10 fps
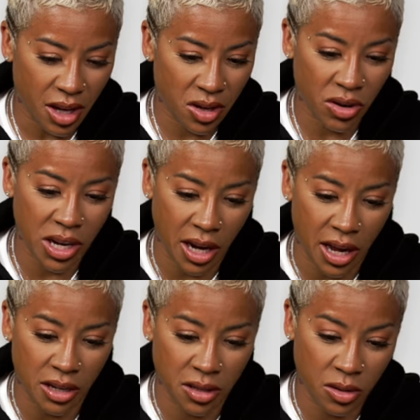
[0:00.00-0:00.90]
A great
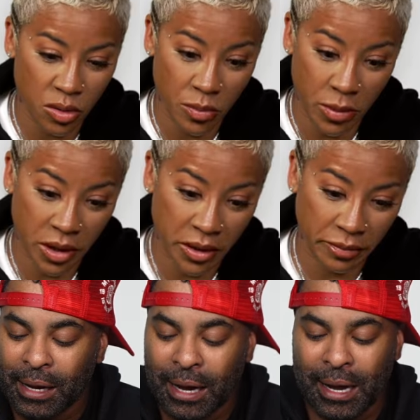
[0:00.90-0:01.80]
attitude,
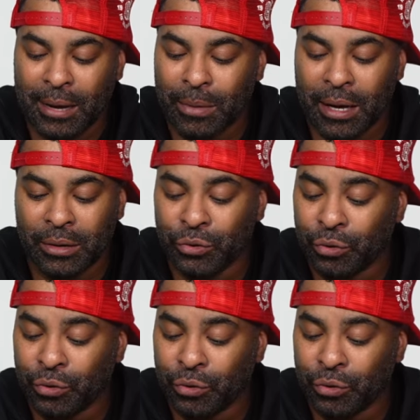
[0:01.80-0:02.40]
man. I'm not a